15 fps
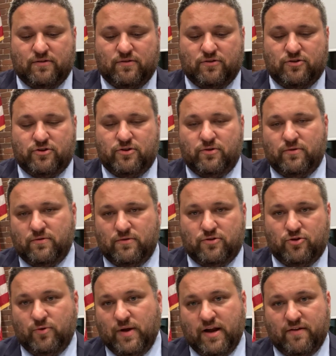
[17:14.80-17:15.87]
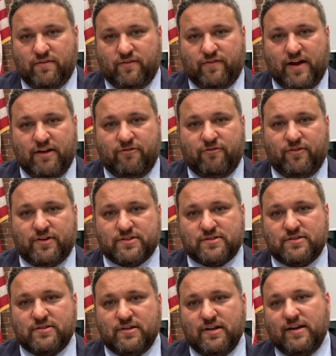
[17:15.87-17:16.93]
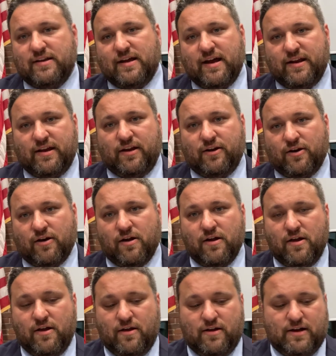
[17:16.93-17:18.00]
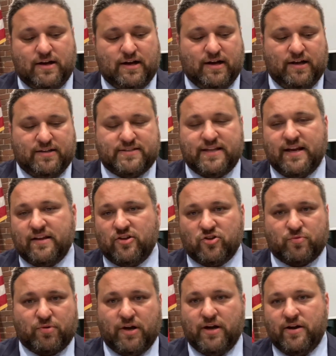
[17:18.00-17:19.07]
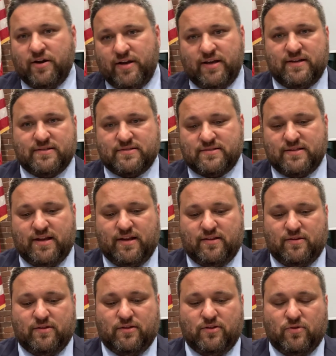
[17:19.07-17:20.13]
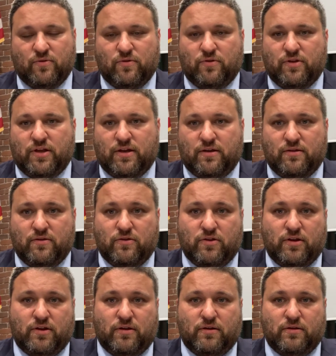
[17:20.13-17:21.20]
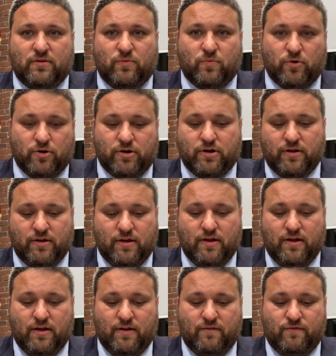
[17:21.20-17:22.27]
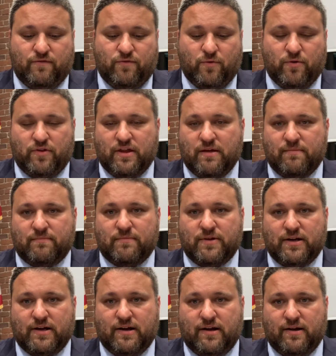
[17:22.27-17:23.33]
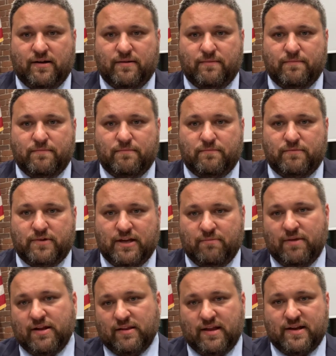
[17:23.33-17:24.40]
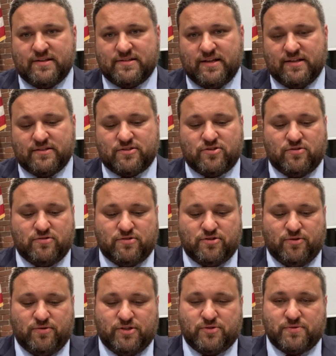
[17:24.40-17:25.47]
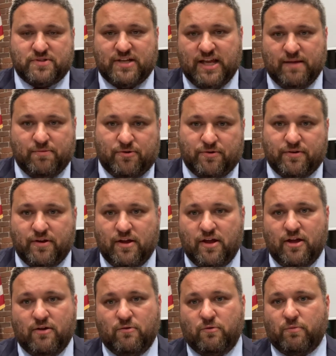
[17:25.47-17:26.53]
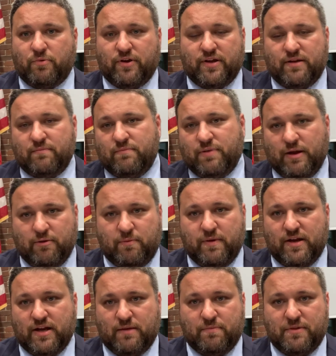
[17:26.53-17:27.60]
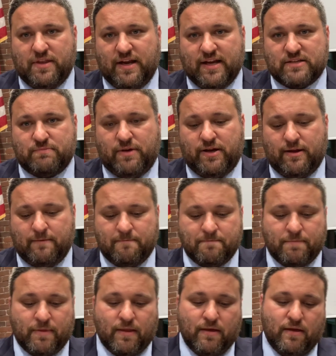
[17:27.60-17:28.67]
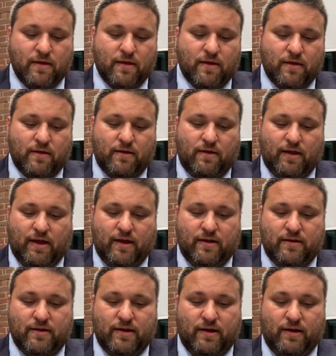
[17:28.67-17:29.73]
two out of the five of us not here, setting those priorities and setting the work for them didn't make a lot of sense. So this was tabled. We'll probably pick it up at the next meeting, and